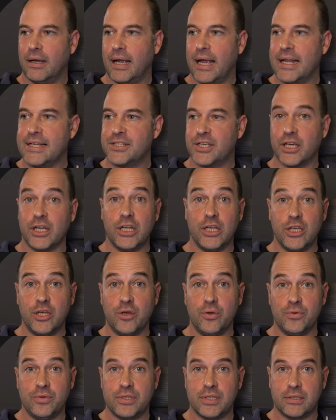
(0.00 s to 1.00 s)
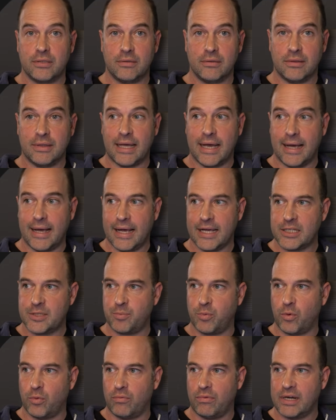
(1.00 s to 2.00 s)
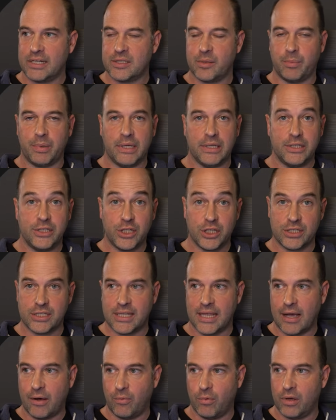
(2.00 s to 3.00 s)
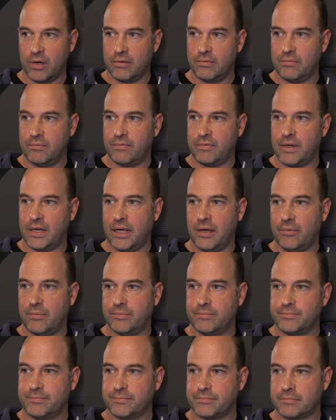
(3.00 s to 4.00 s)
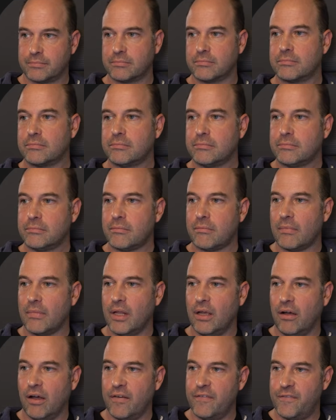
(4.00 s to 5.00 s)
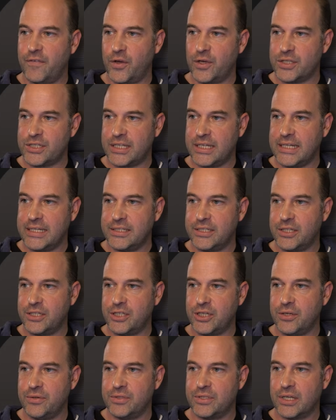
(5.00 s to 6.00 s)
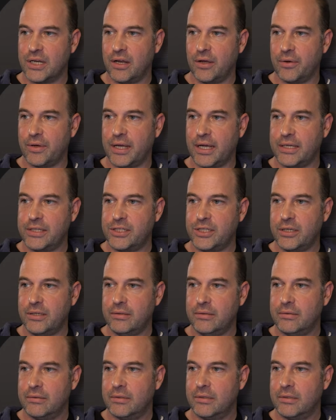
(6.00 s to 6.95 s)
it's going to use that export recipe, just that one for now. I first need to choose a location.